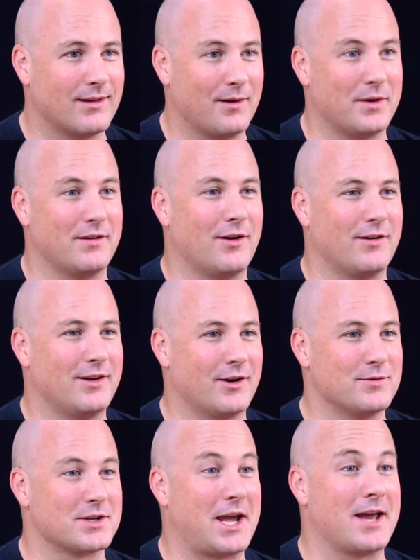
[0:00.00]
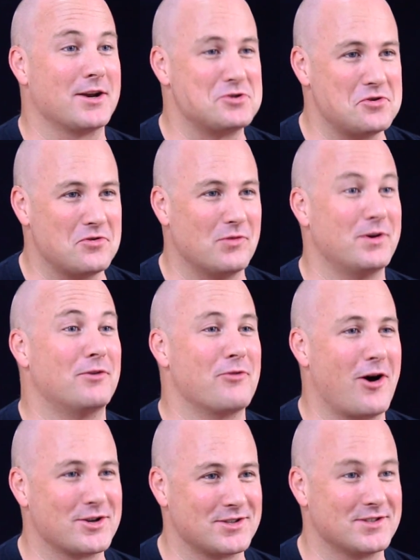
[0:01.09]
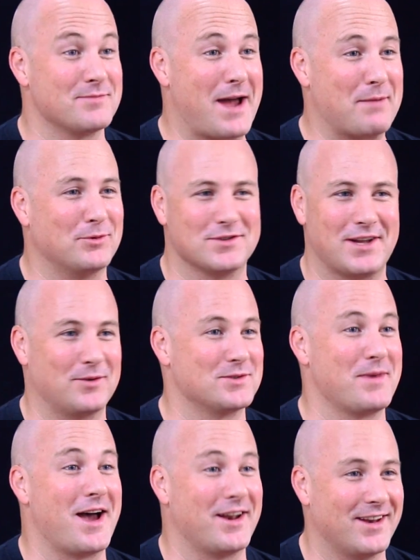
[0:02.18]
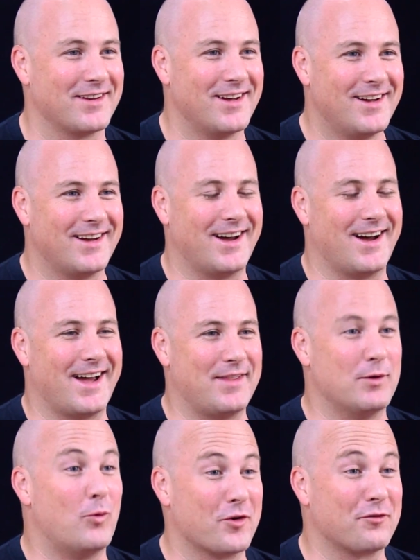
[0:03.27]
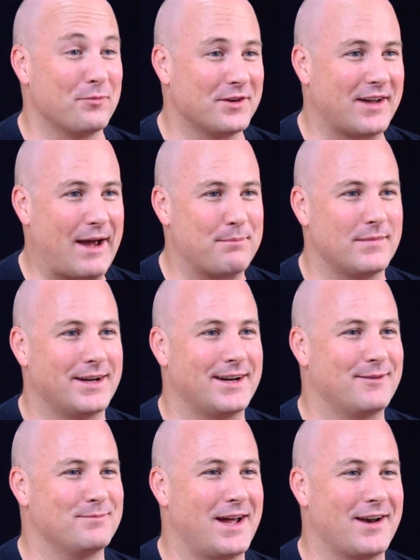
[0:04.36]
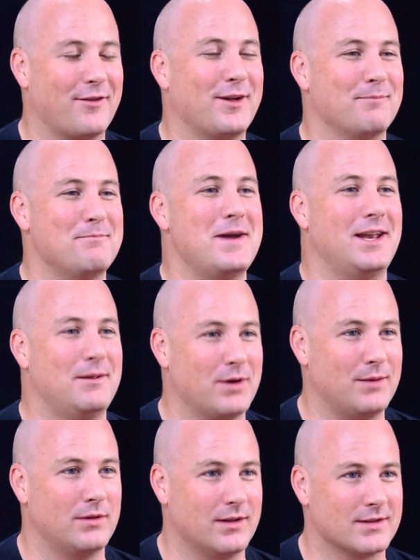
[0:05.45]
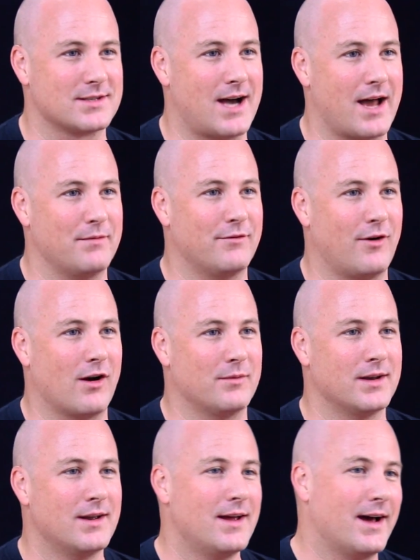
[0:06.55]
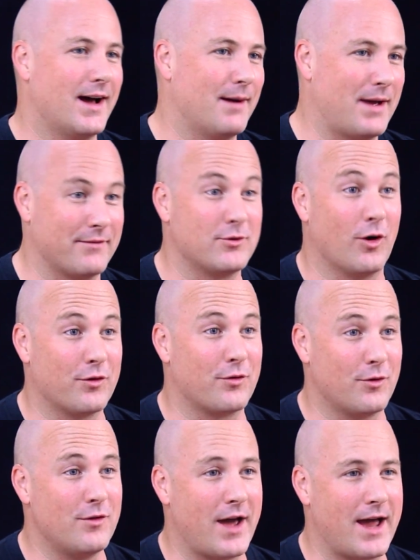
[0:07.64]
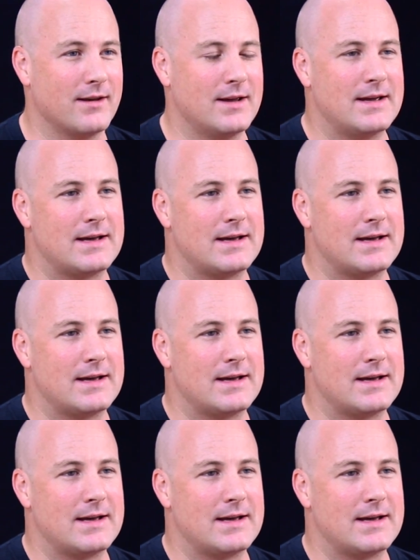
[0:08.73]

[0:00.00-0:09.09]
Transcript: I mean, it was a can of tuna, a bit of rice and some apples, and that was about it, and the water from the tap. And I think many people in the startup environment have gone through that.